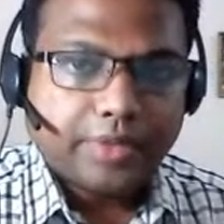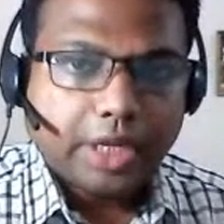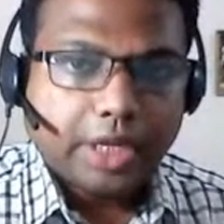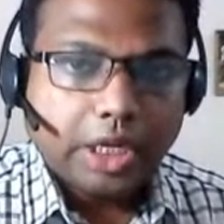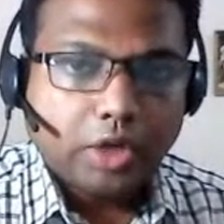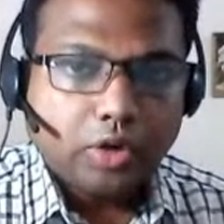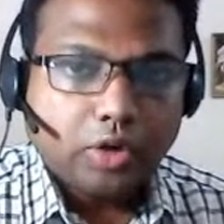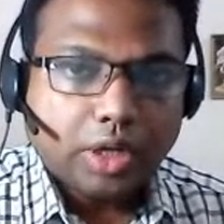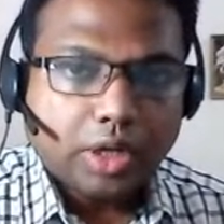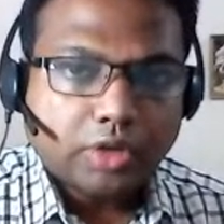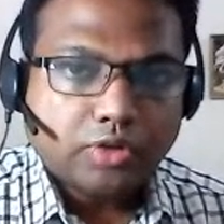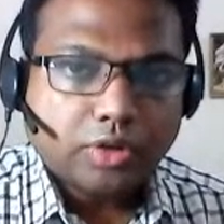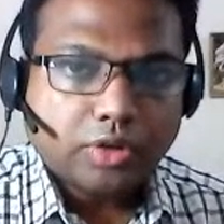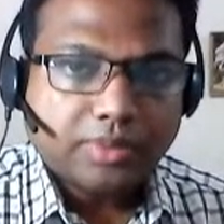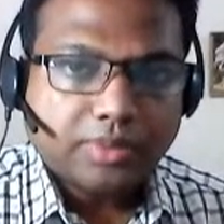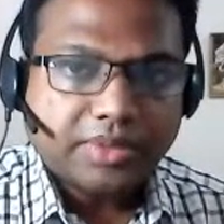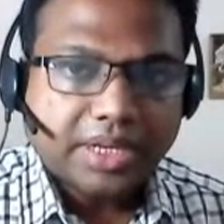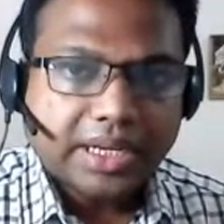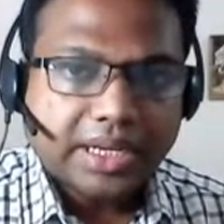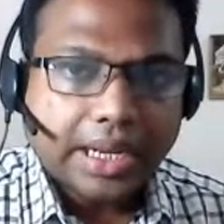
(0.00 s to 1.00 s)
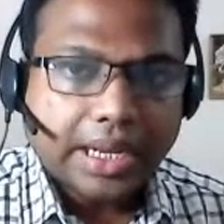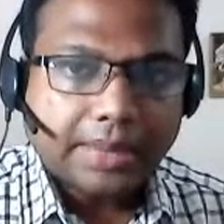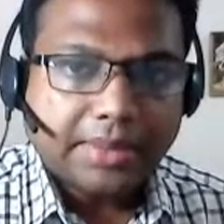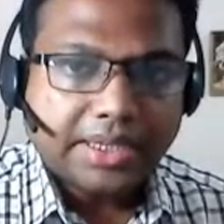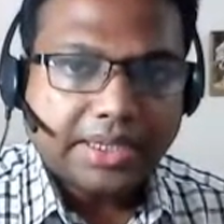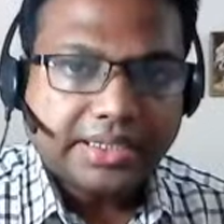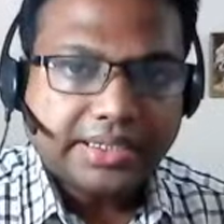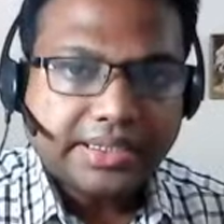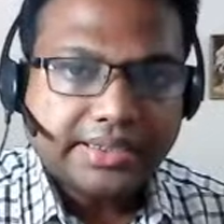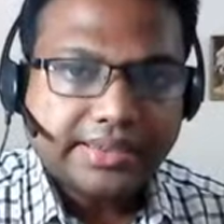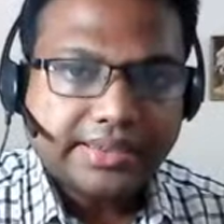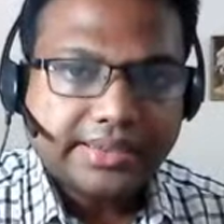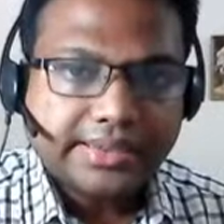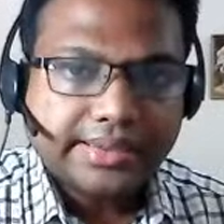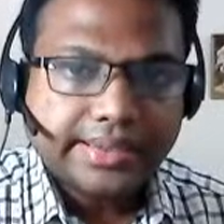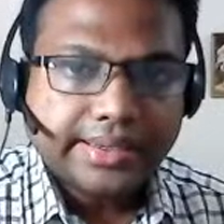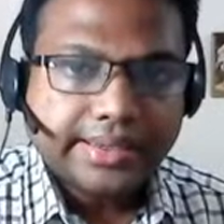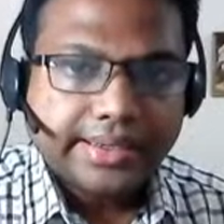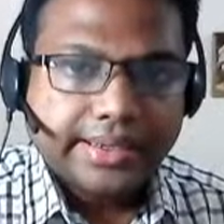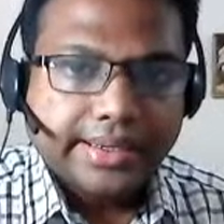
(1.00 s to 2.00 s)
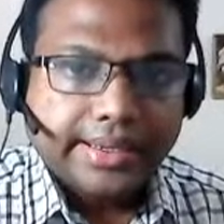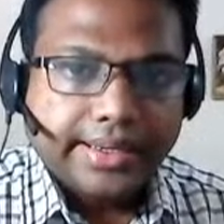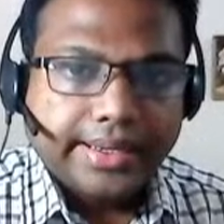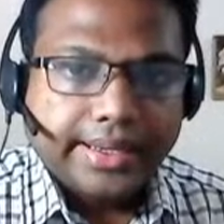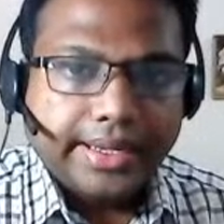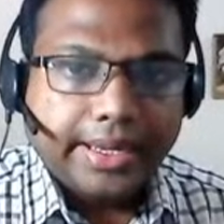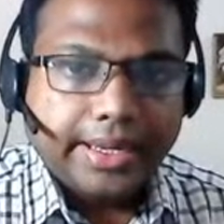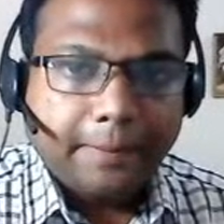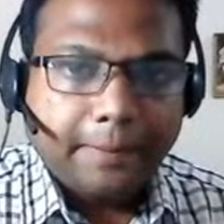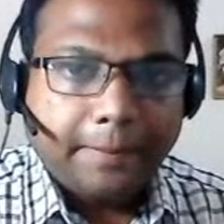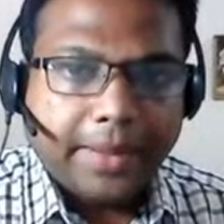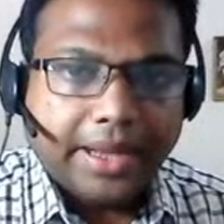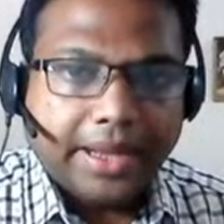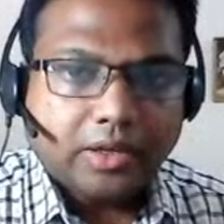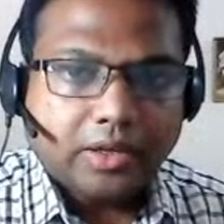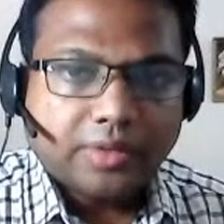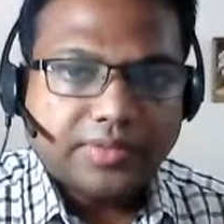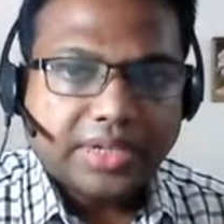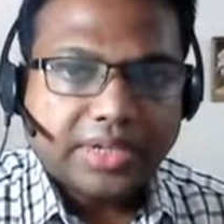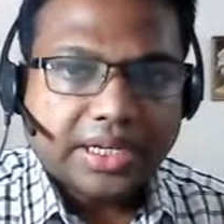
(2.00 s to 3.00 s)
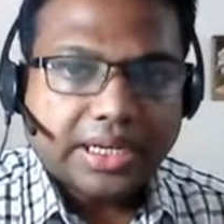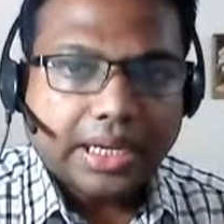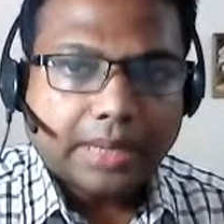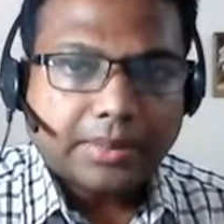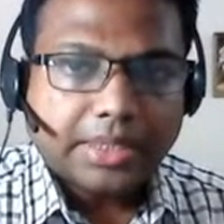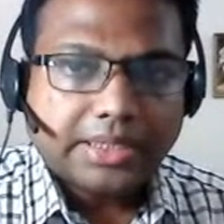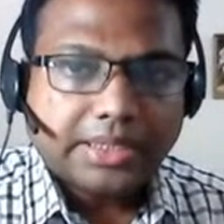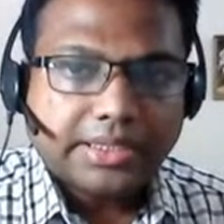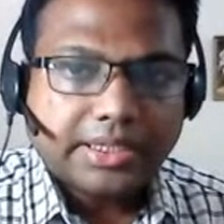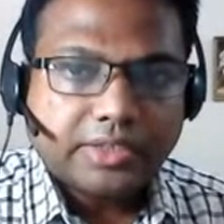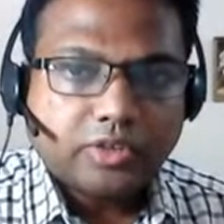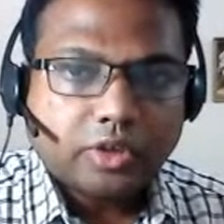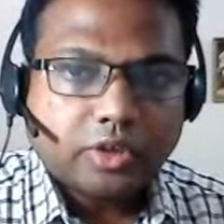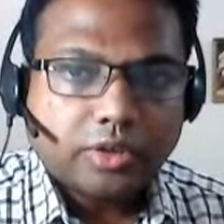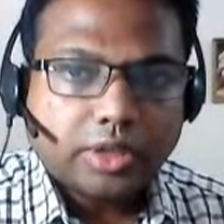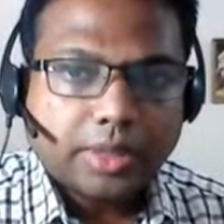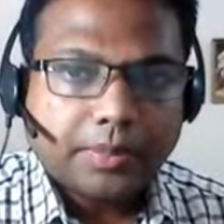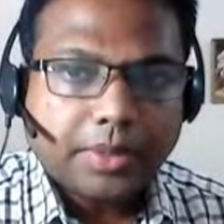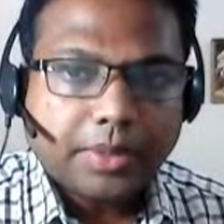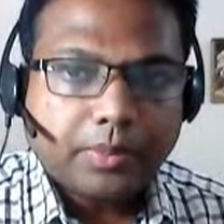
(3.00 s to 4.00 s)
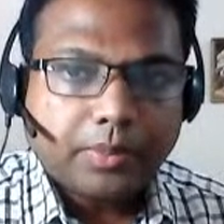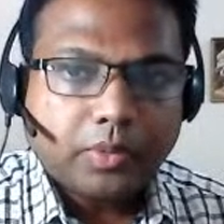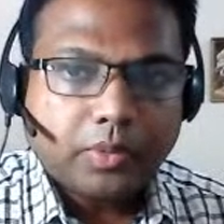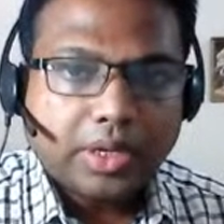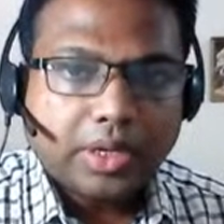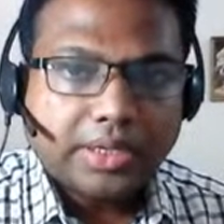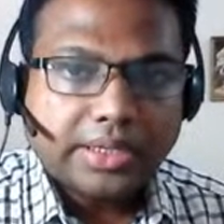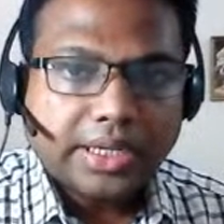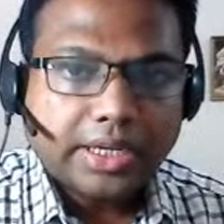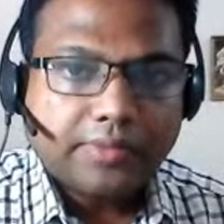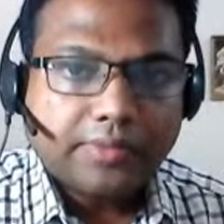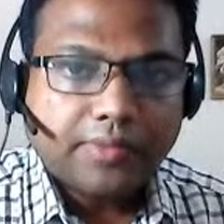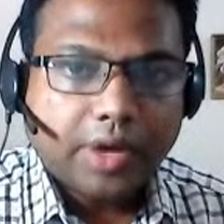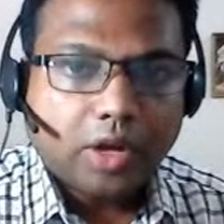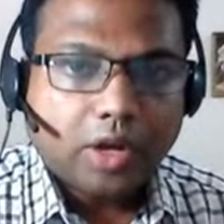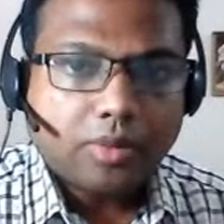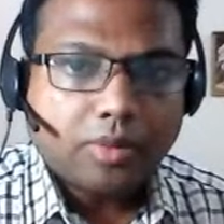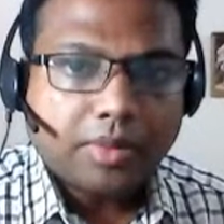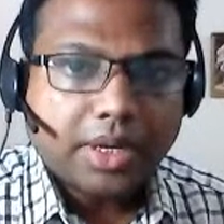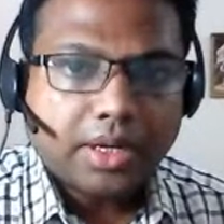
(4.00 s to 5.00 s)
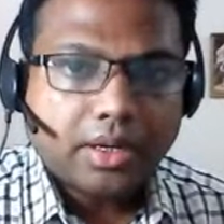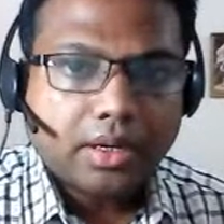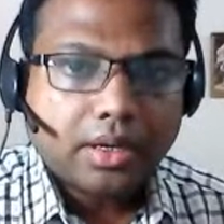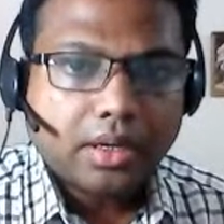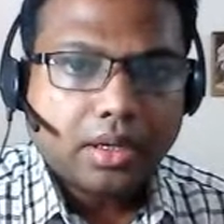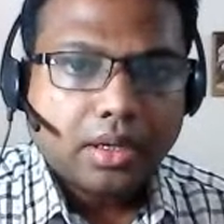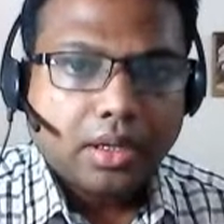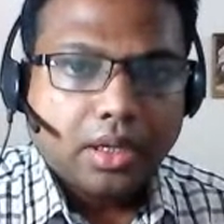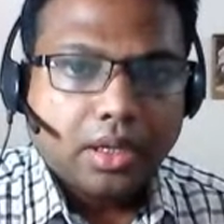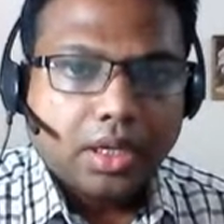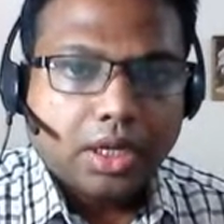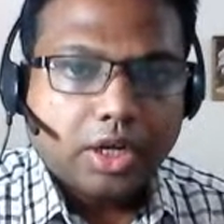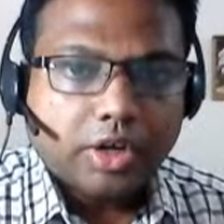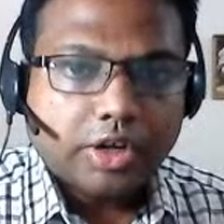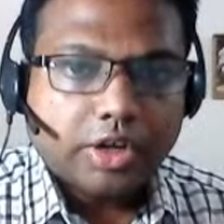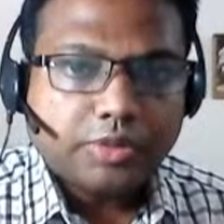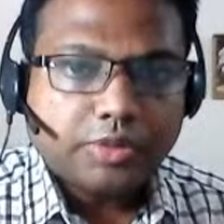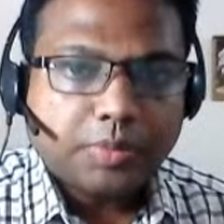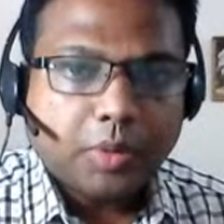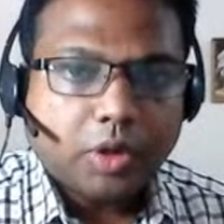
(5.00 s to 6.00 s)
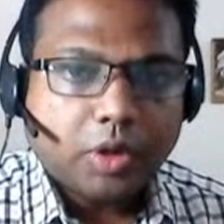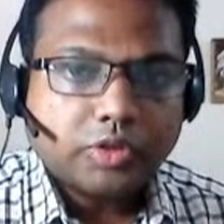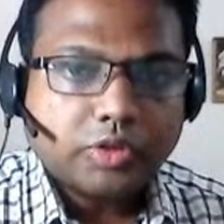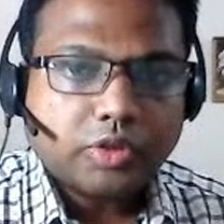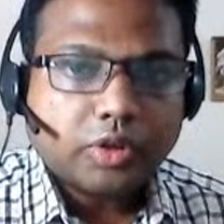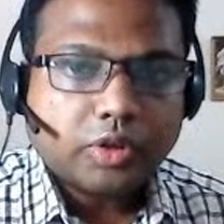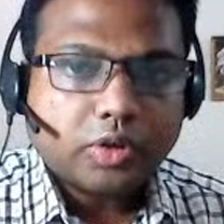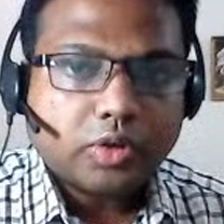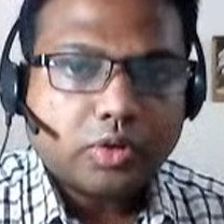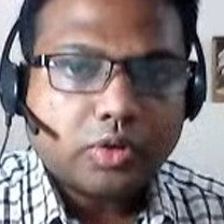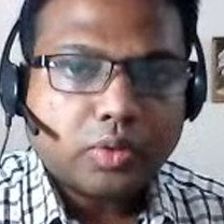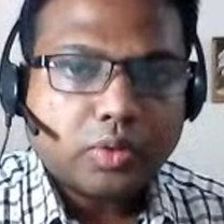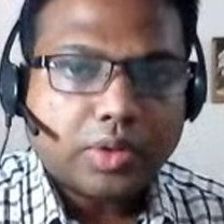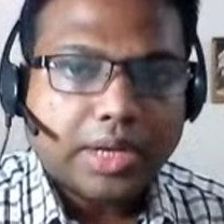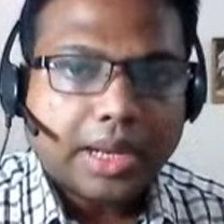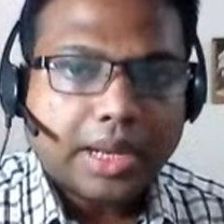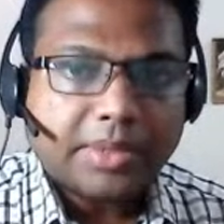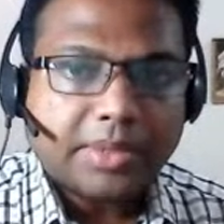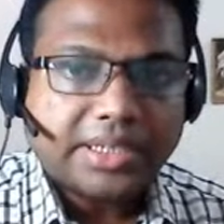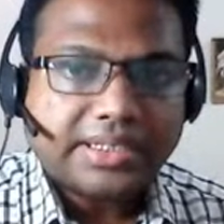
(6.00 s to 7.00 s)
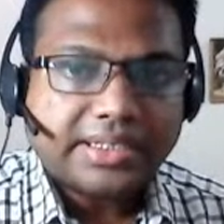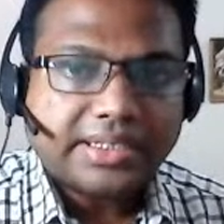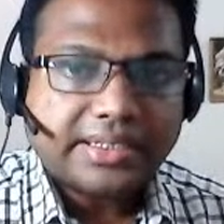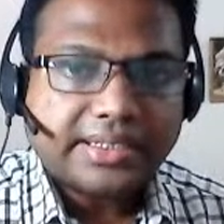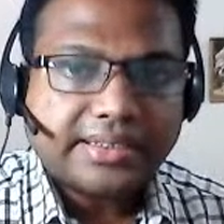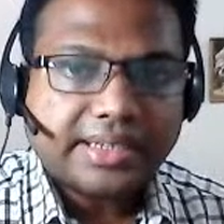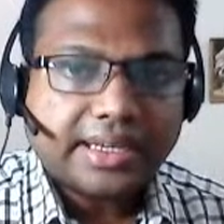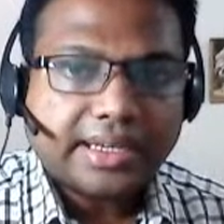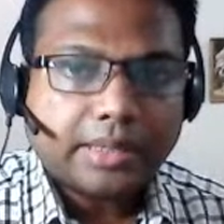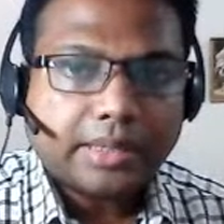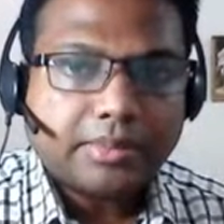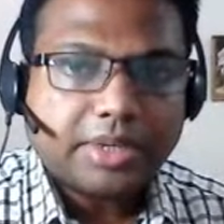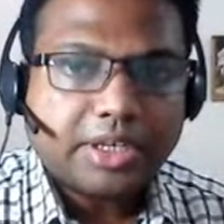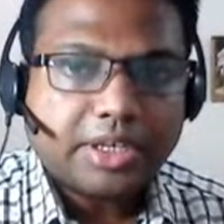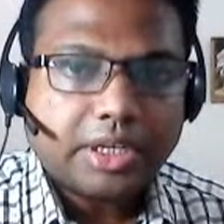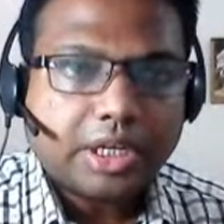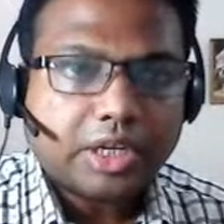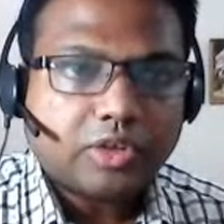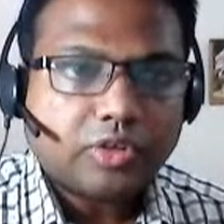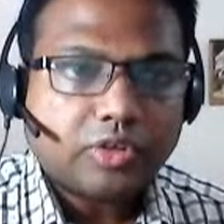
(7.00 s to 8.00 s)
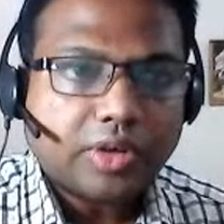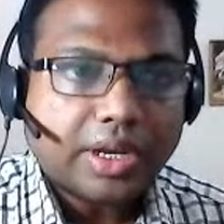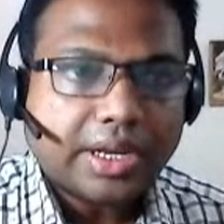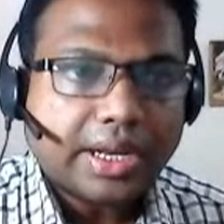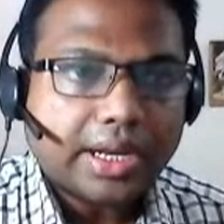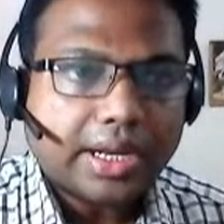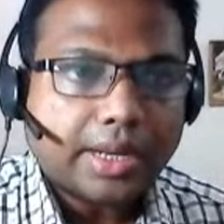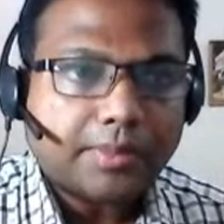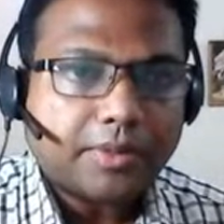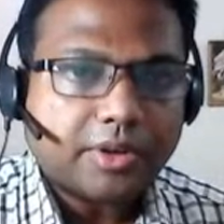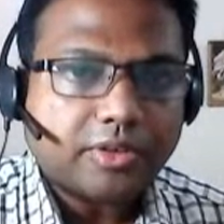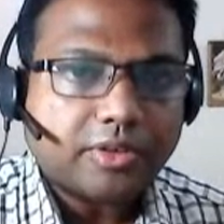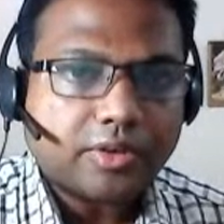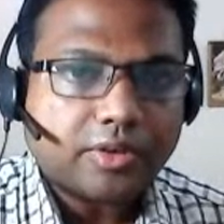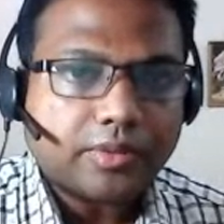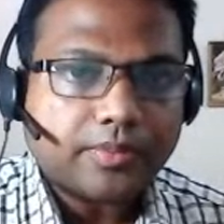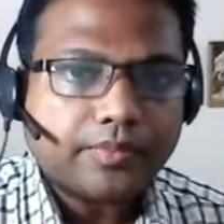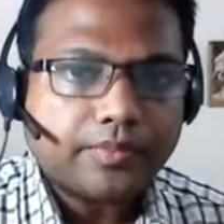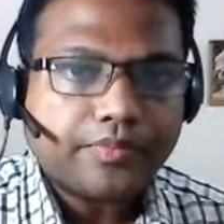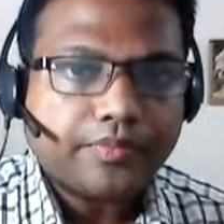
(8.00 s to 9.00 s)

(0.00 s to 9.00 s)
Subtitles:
Introduction of the climate change, impact of the climate change on the people and the environment, response to climate change and the mitigation and adaptation.